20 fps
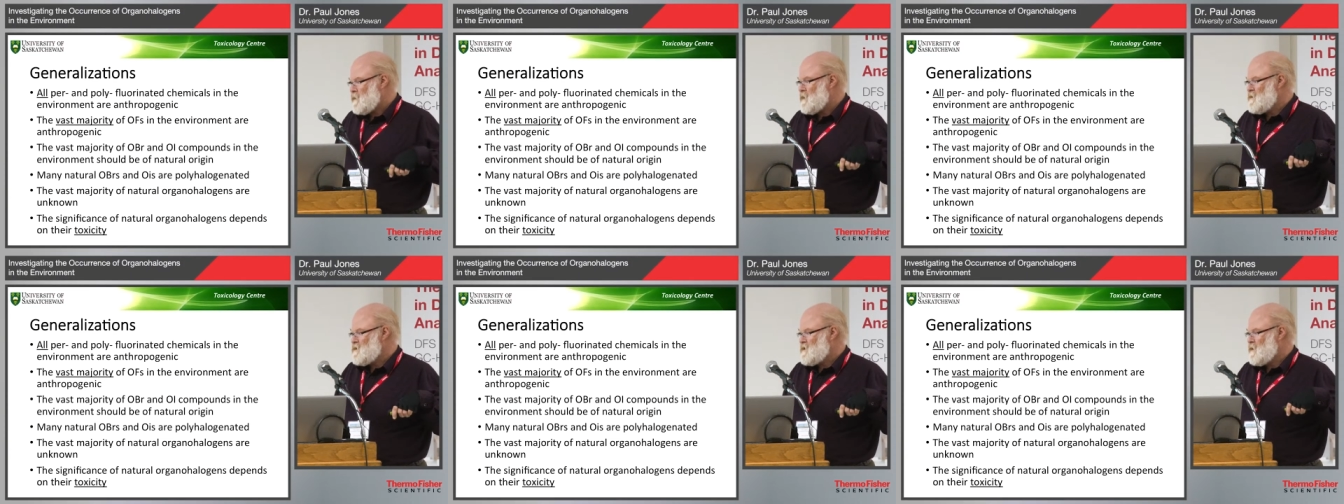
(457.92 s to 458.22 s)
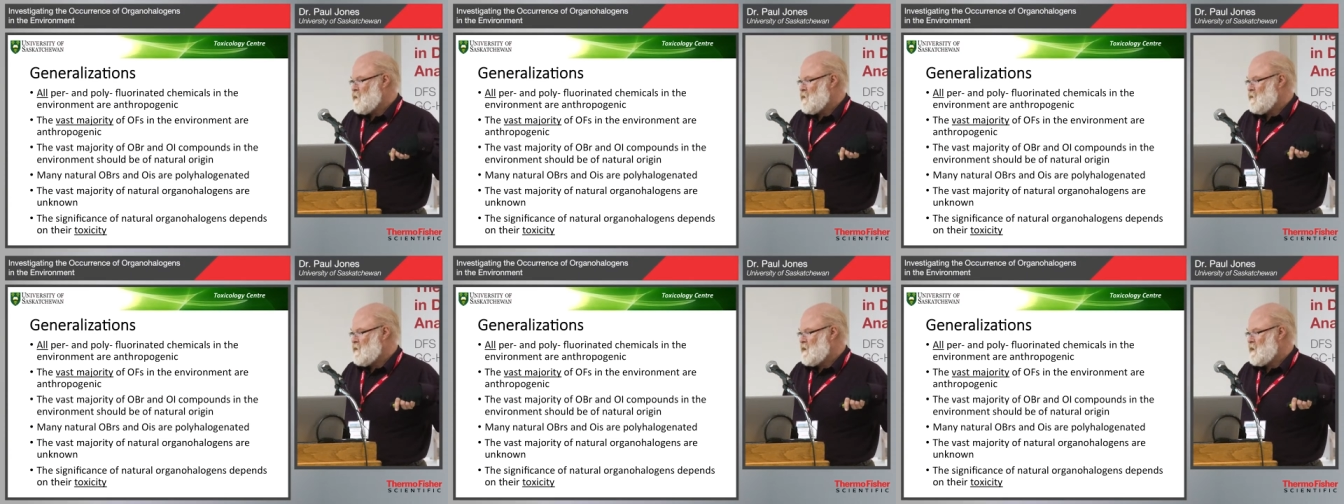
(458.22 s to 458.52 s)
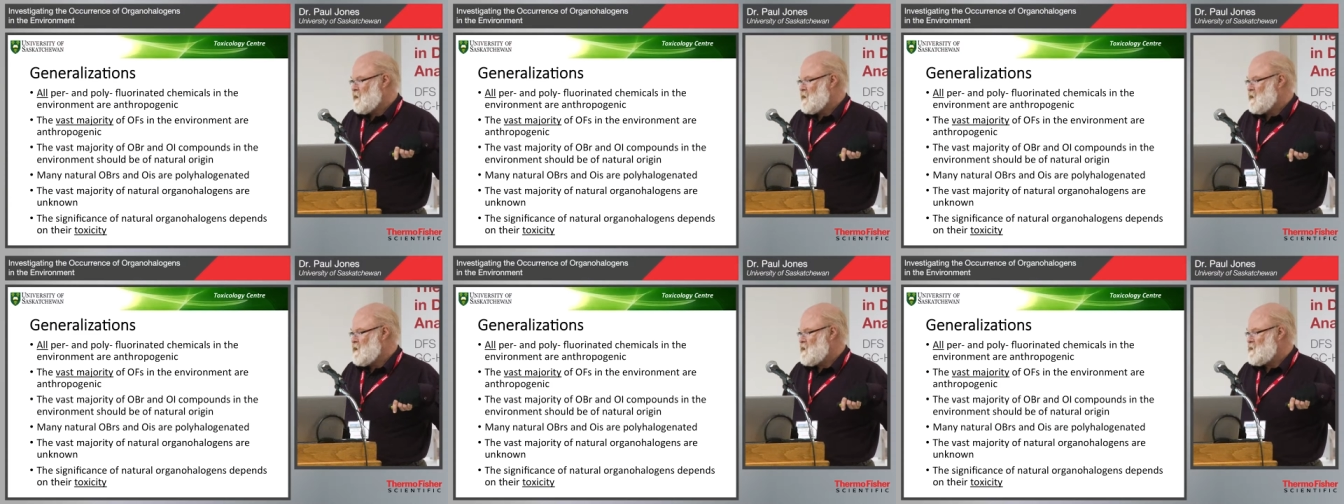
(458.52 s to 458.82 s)
And so we
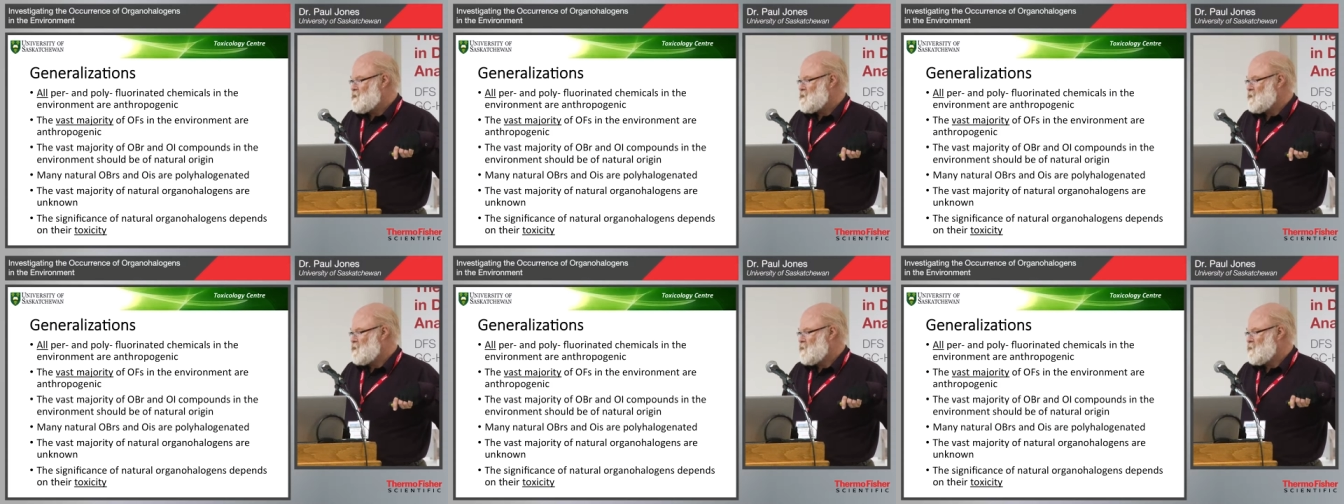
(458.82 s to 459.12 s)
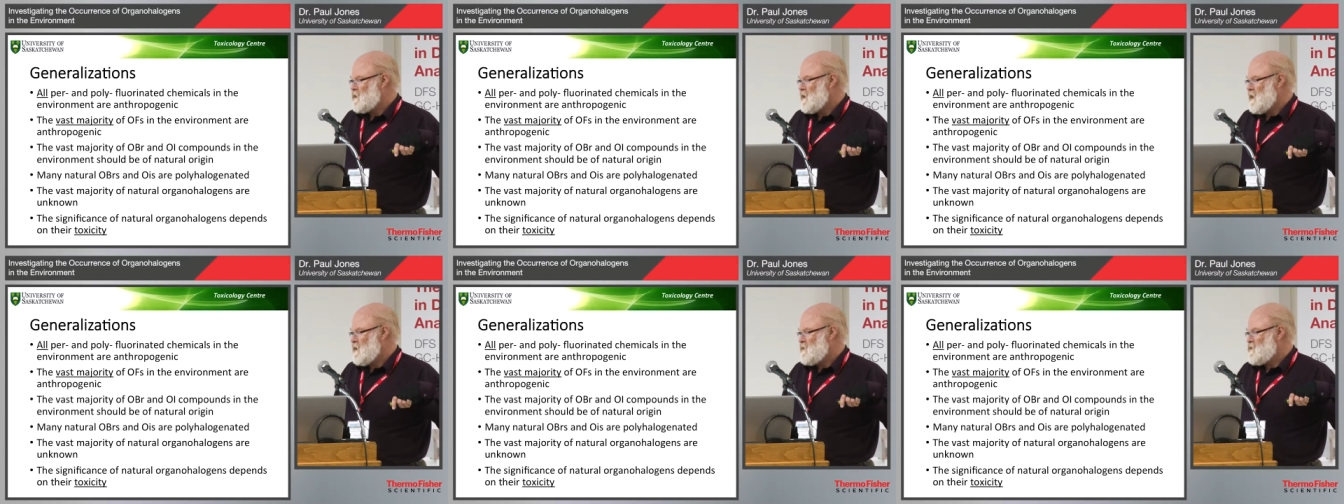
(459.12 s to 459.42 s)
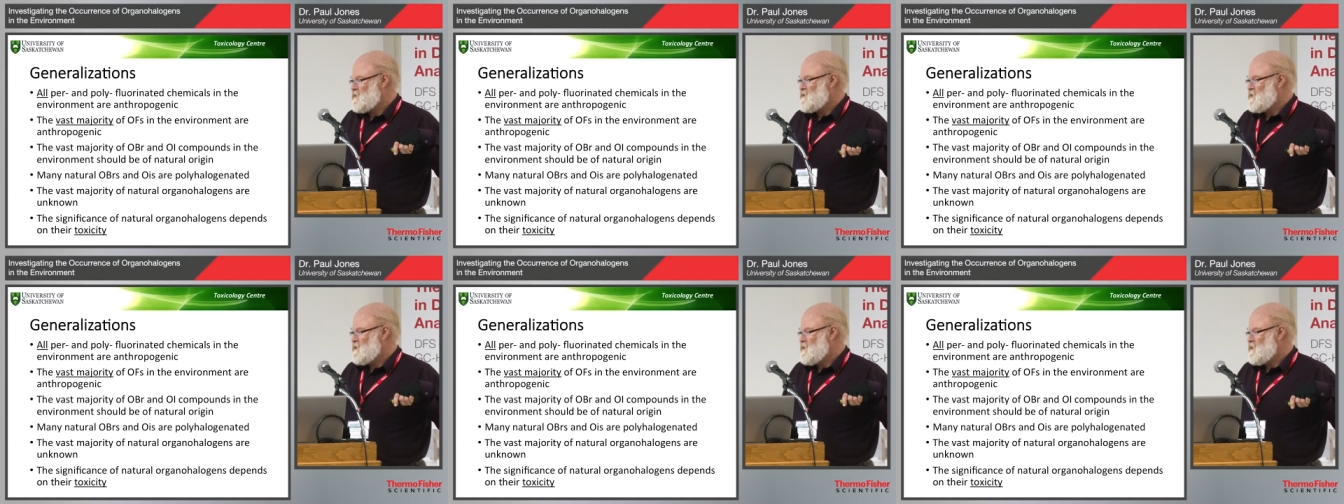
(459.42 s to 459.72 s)
really need to look at
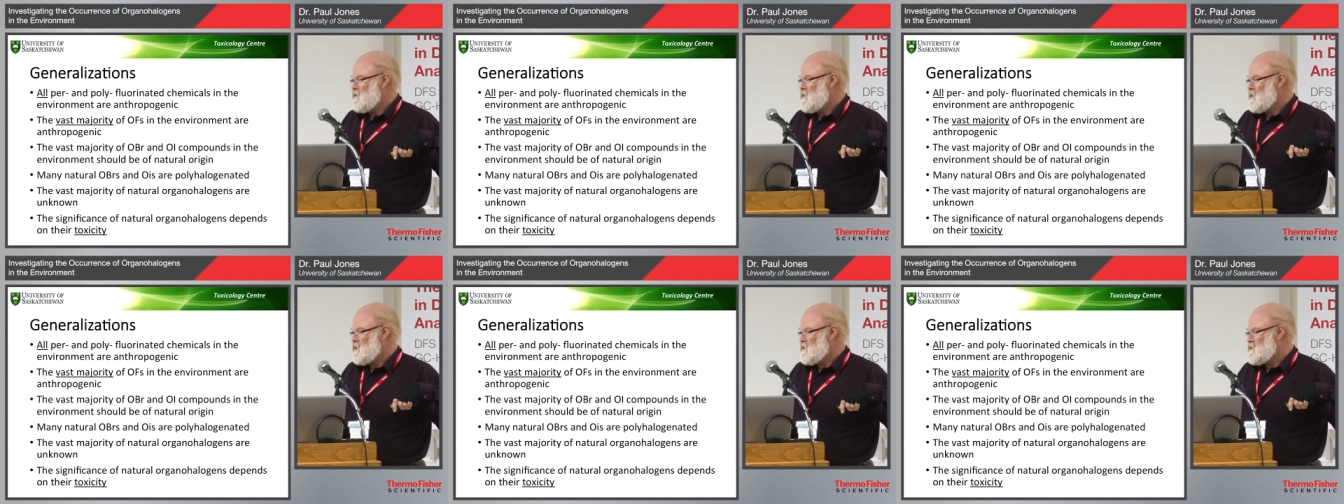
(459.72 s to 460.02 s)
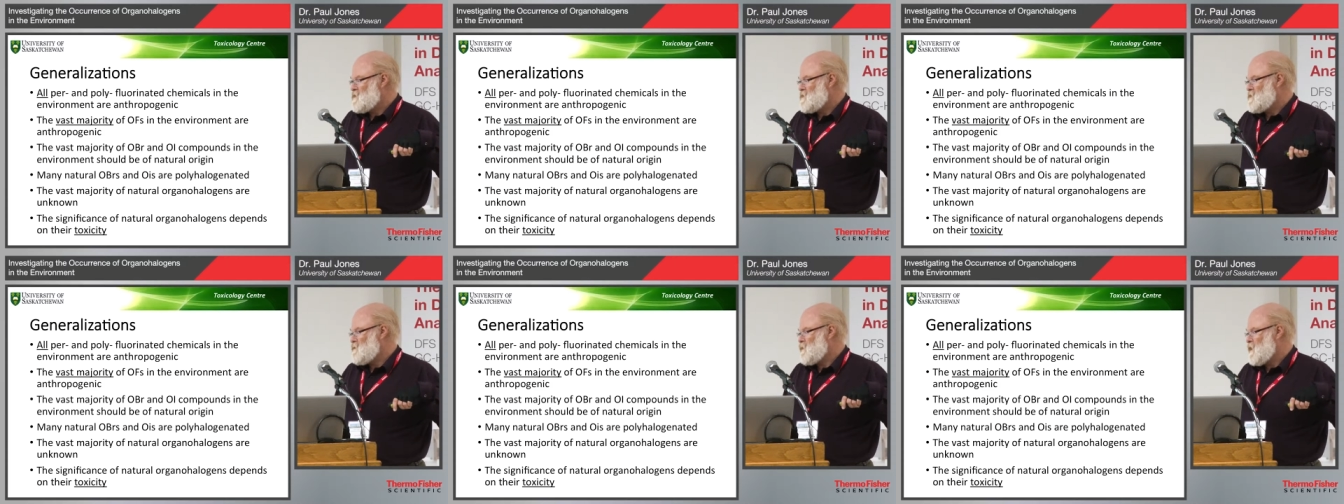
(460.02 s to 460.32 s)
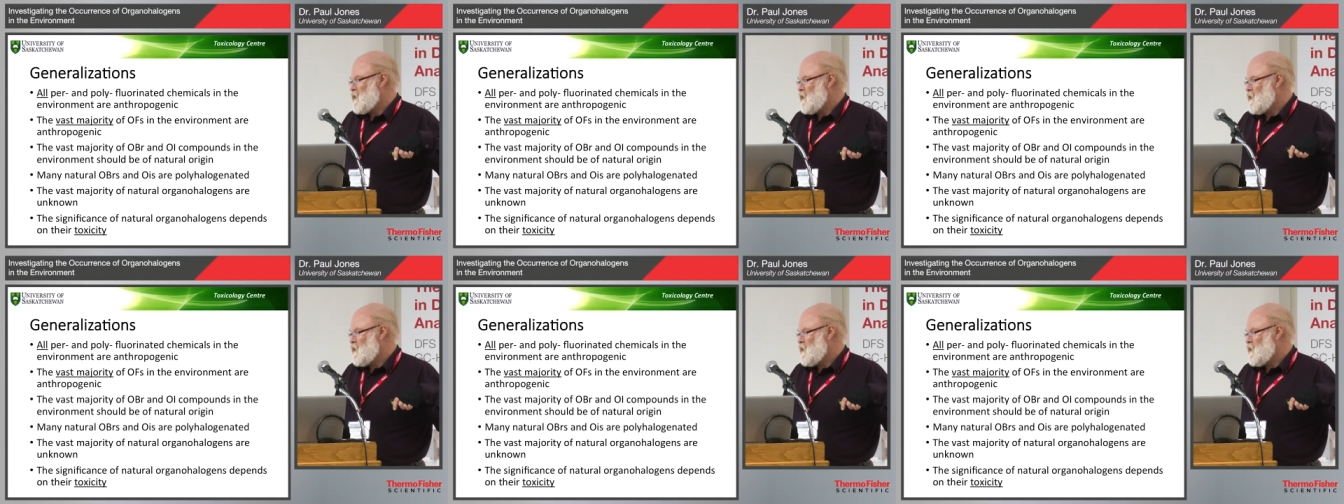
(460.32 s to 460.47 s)
the significance uh,